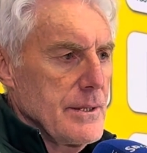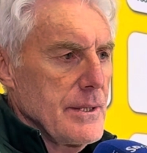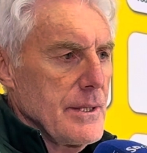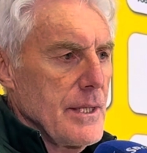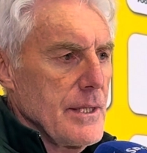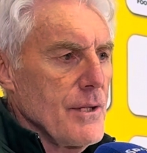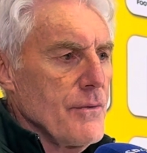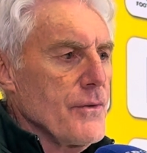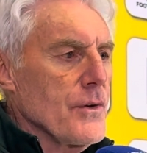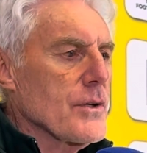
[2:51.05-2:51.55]

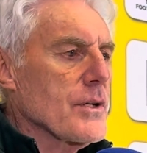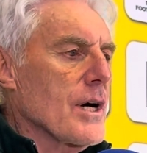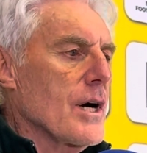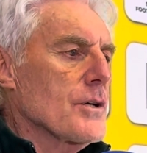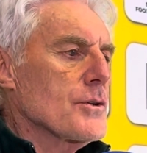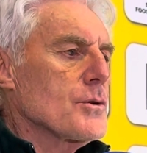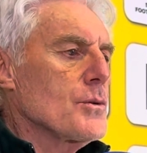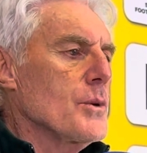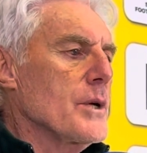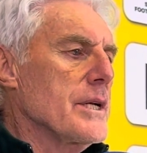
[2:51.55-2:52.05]
And if you
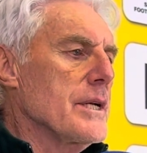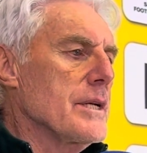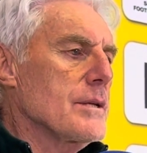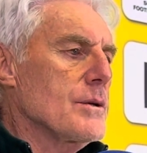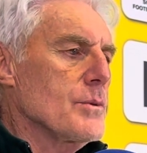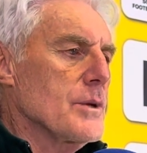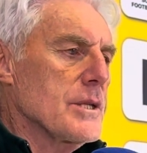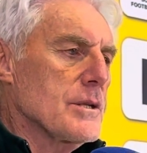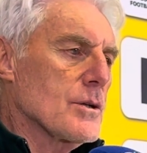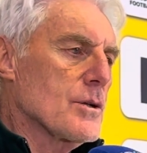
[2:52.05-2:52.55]
can't win it
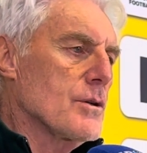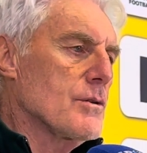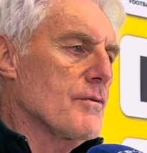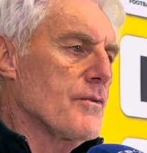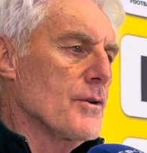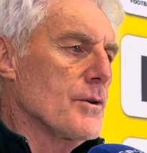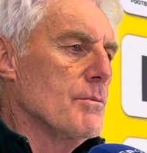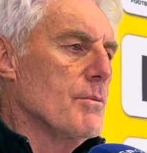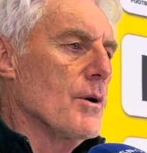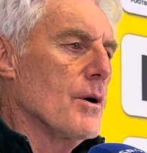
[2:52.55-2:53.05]
with good
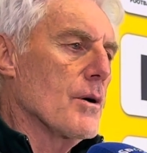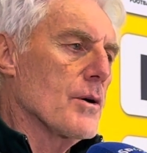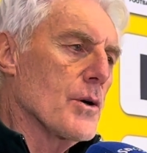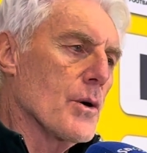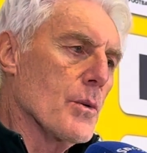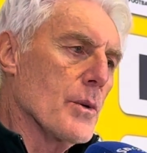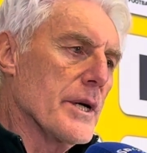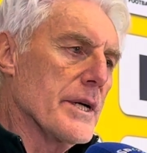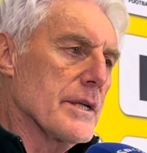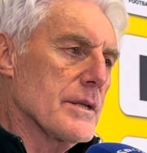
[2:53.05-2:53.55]
football, you
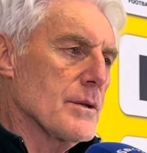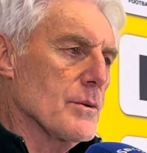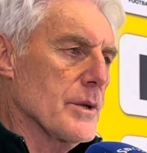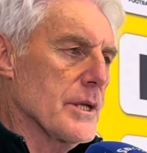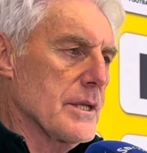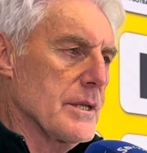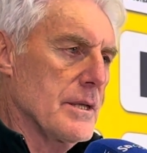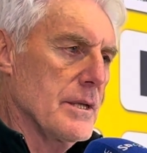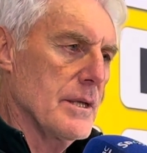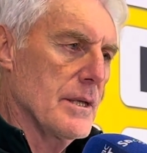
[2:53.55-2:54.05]
win it with,